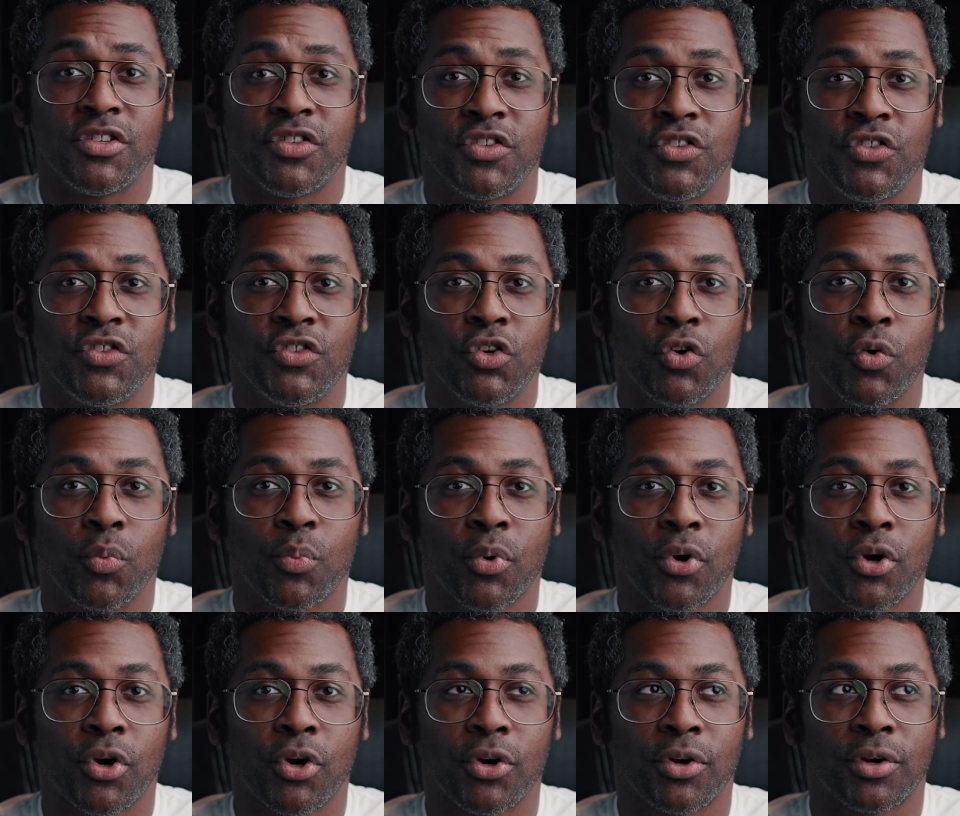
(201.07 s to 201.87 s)

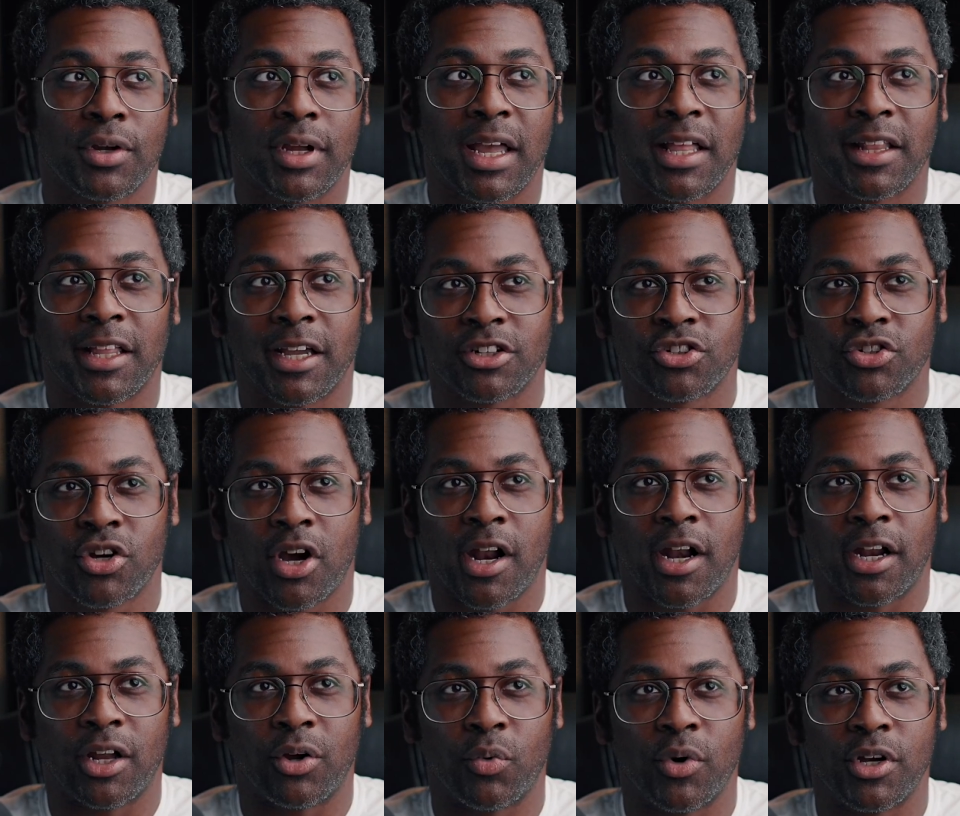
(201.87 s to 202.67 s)
super
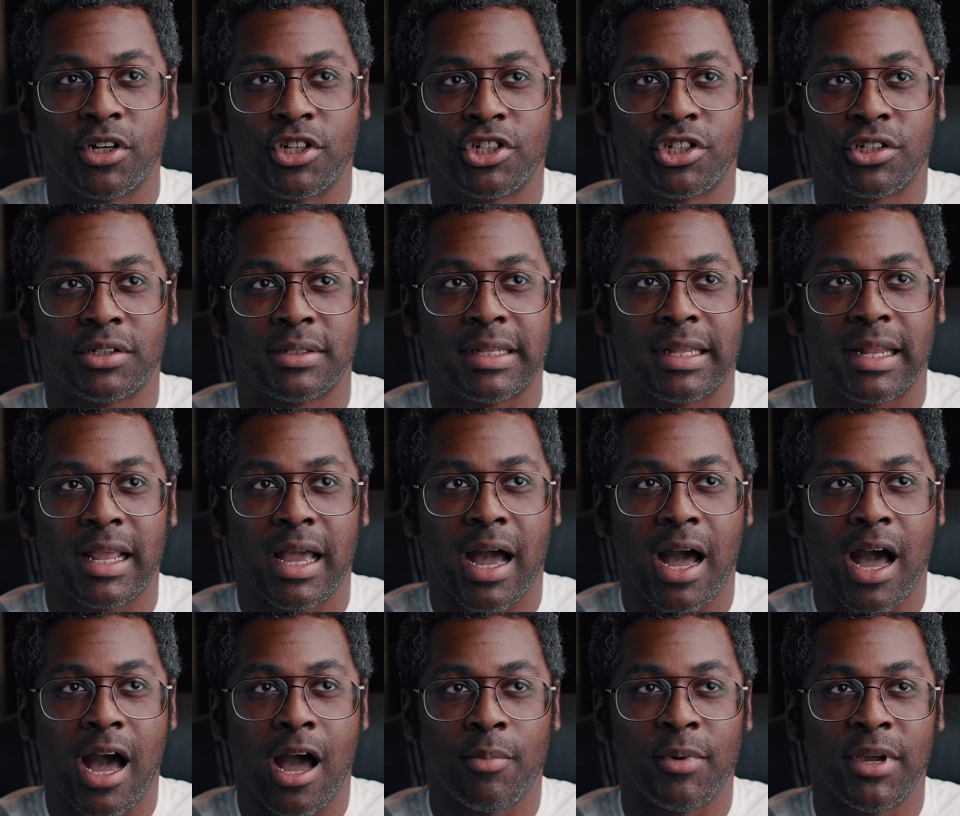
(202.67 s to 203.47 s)
electronic, which
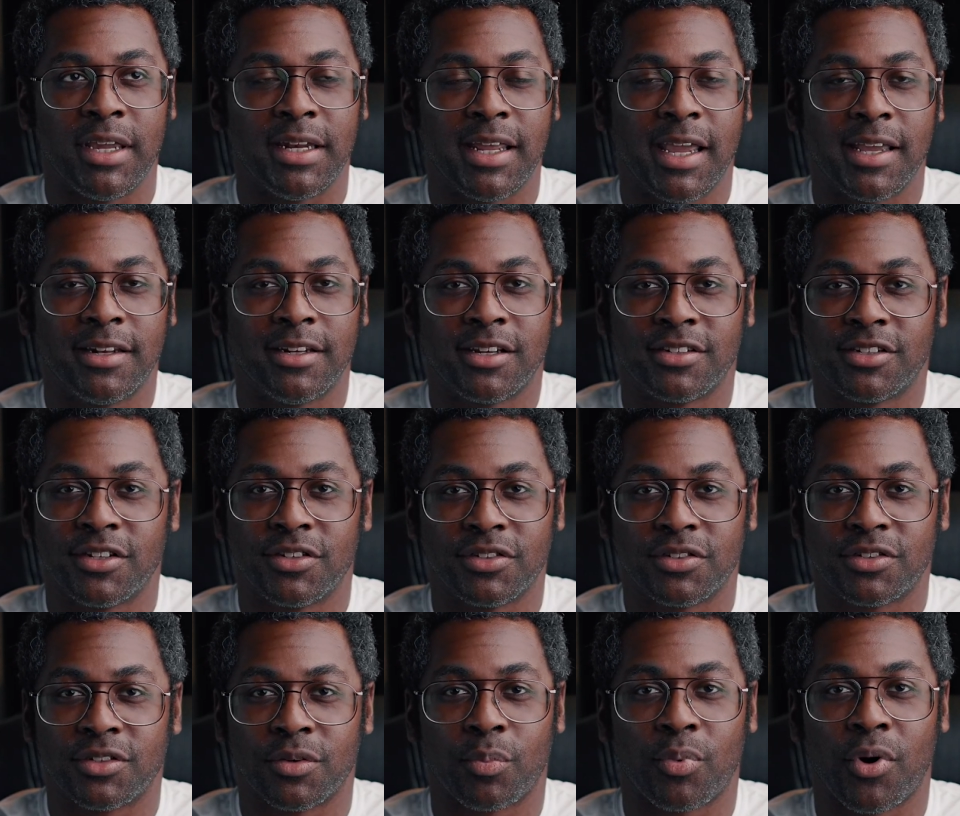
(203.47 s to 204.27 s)
I mean, it
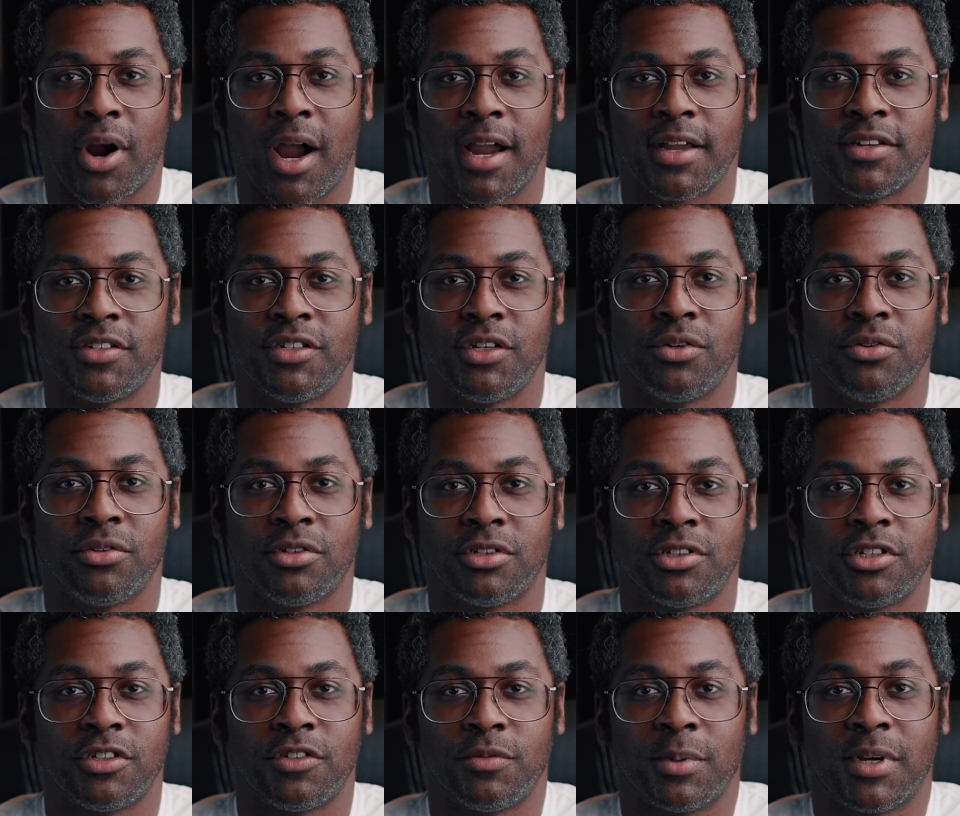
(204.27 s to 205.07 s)
doesn't surprise you
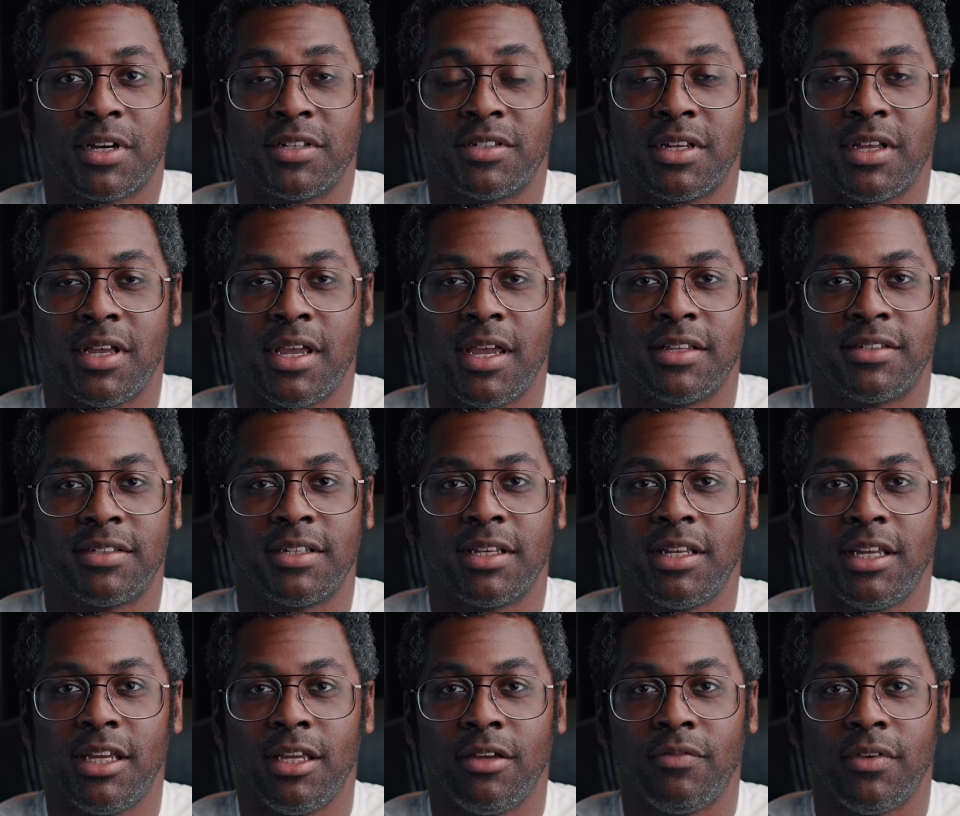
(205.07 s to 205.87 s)
just because it's
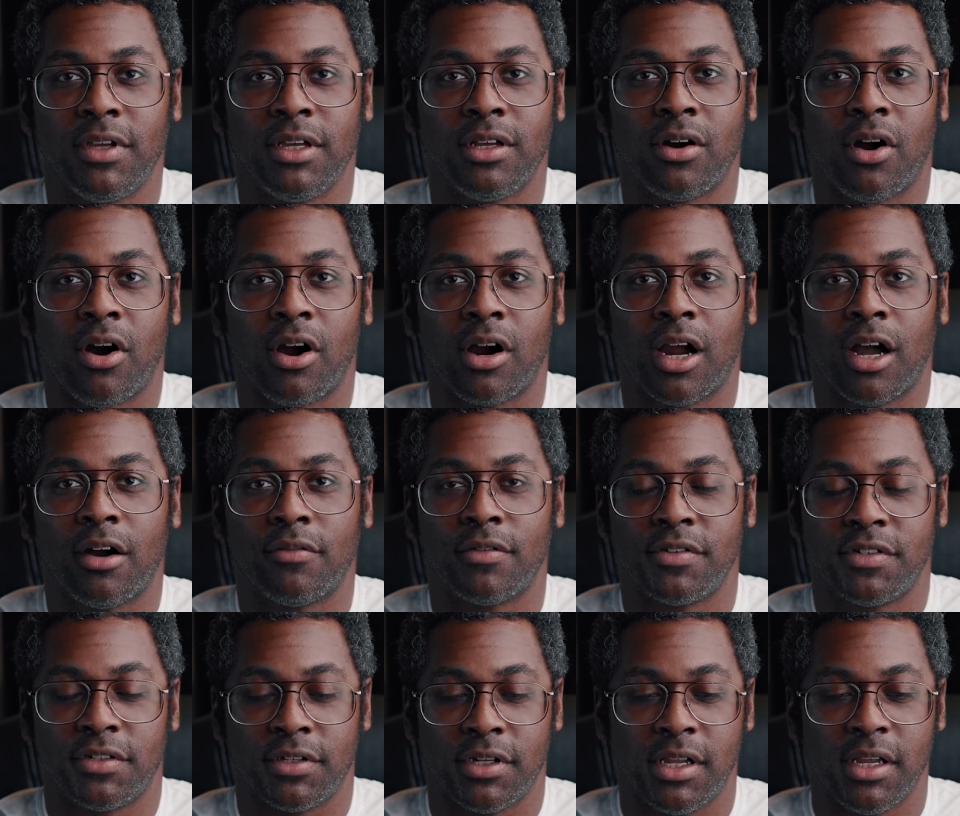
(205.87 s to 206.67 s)
an EV car,
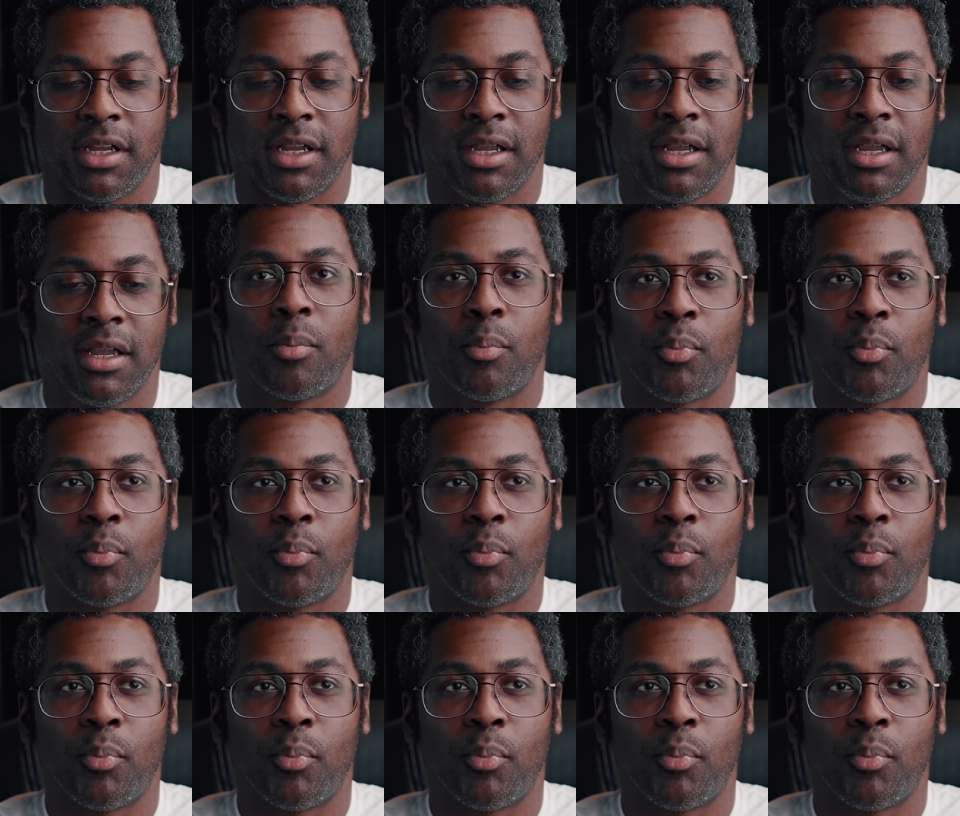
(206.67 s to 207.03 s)
obviously.